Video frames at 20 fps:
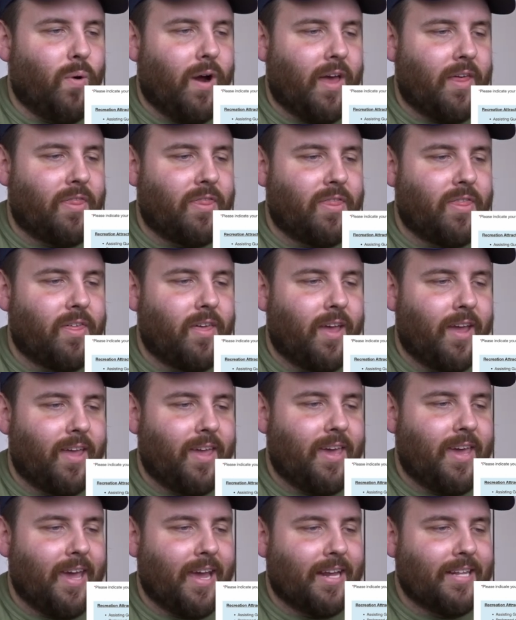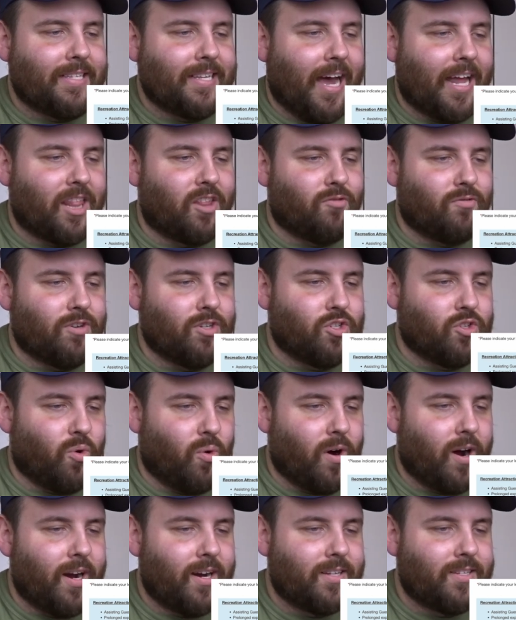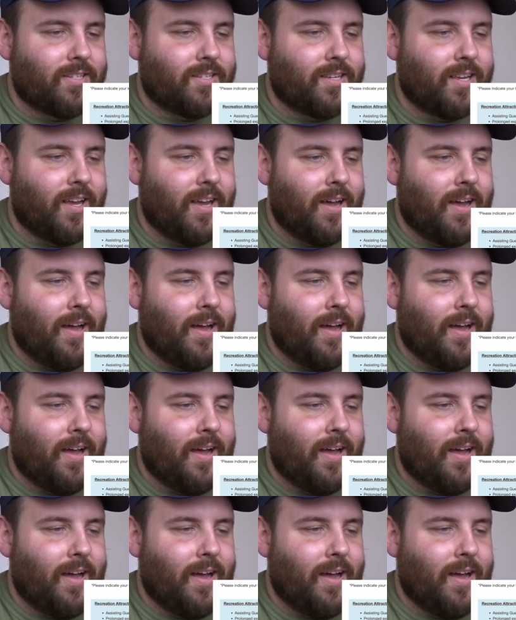with kids at the resort,